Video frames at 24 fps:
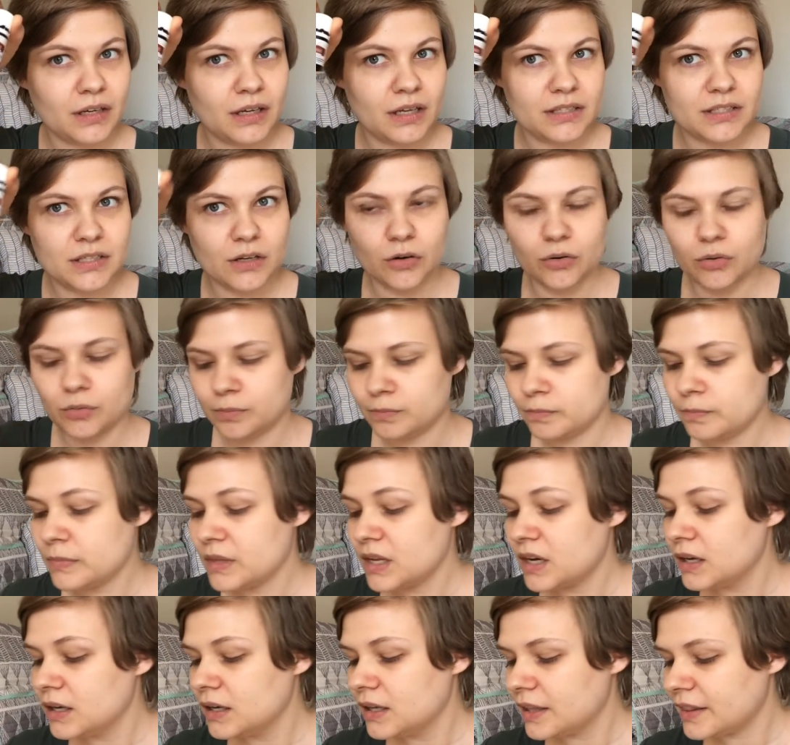its own
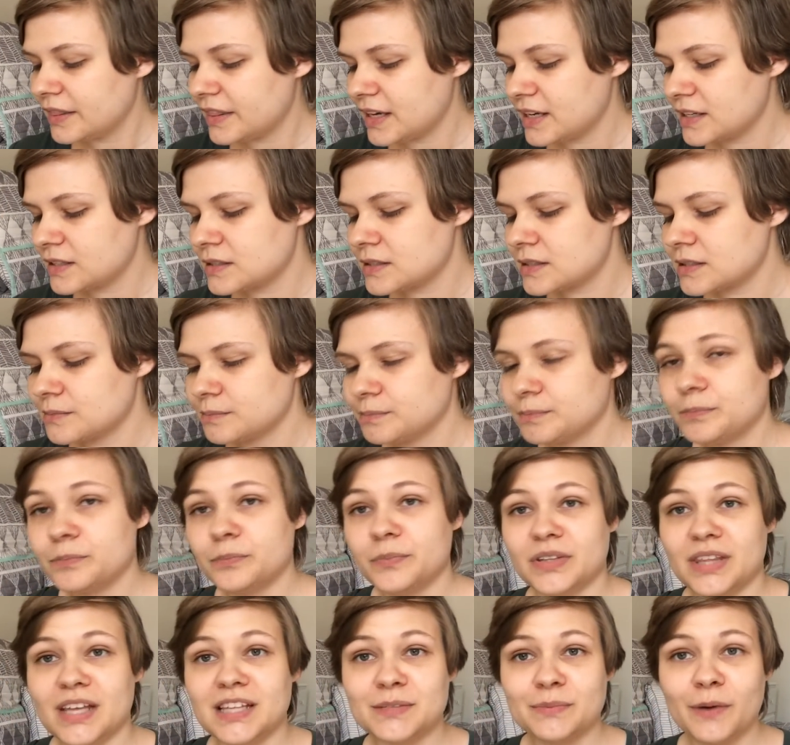things.
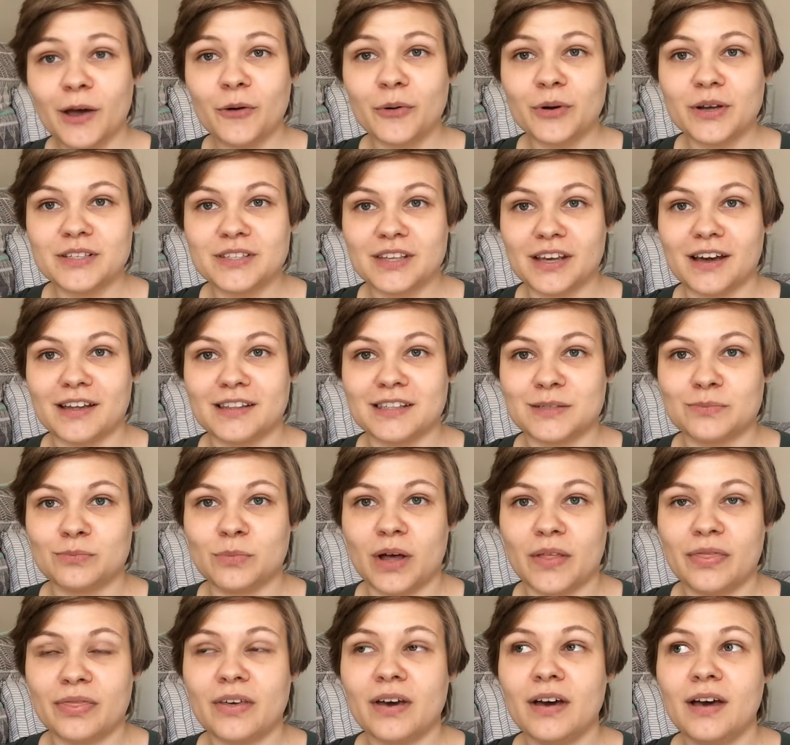But that's my oils I got this
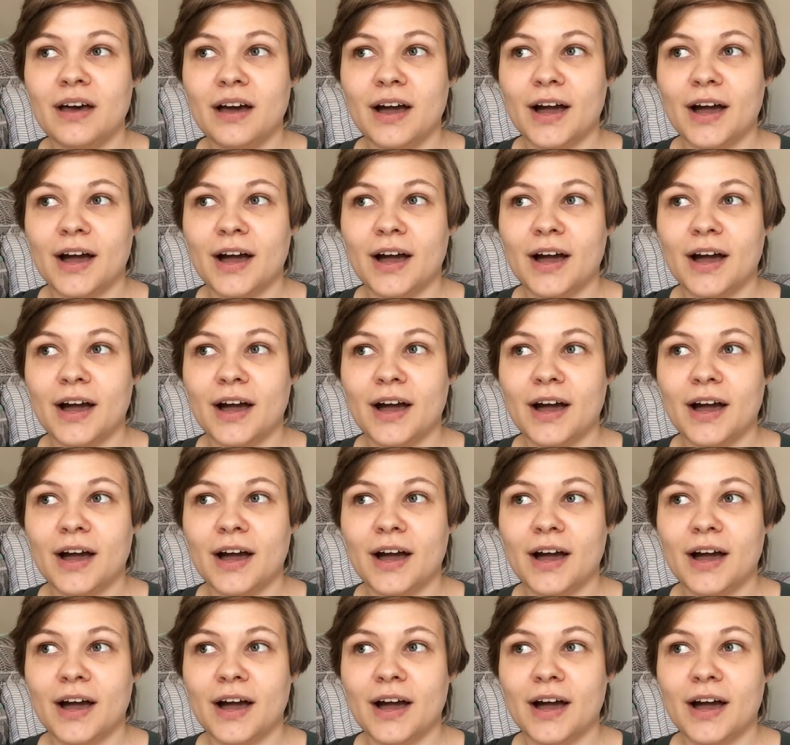month.